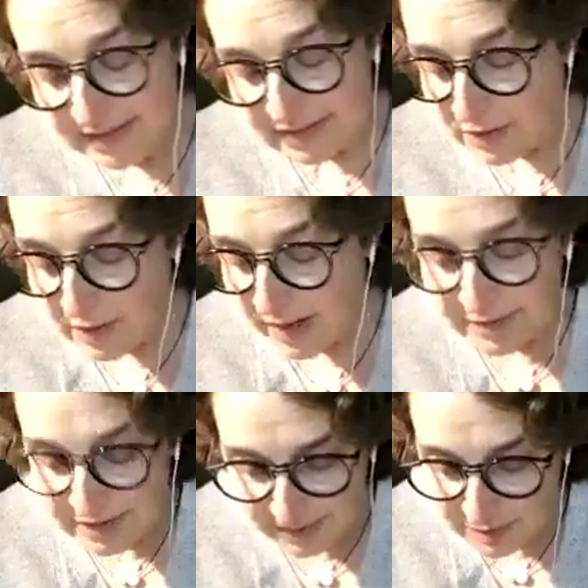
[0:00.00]
so. I
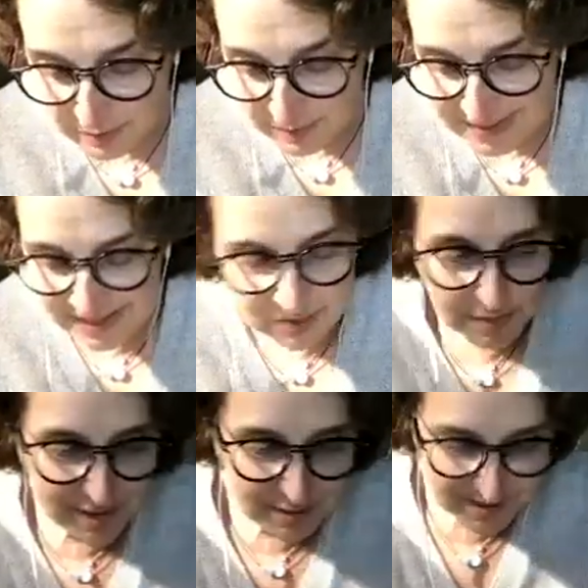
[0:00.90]
don't mean to interrupt.
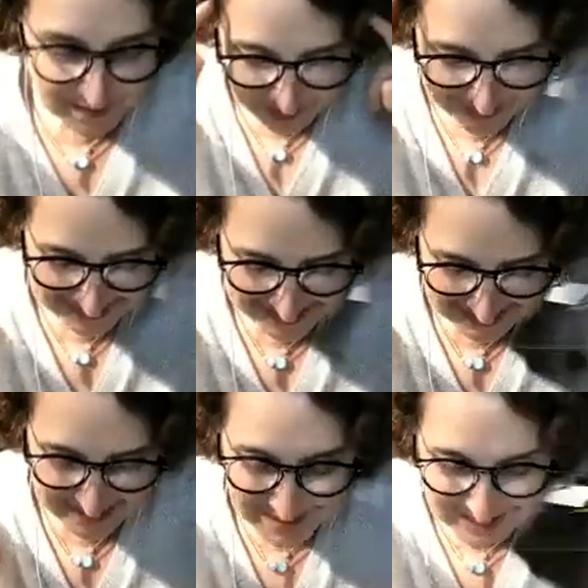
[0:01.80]
I don't want to forget to
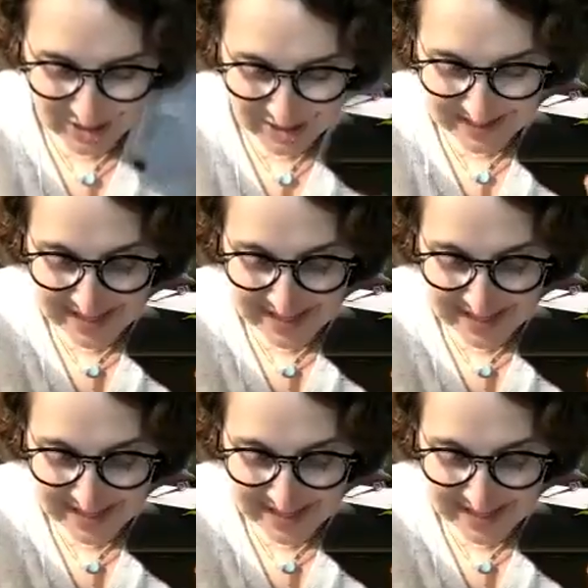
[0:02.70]
just mention, because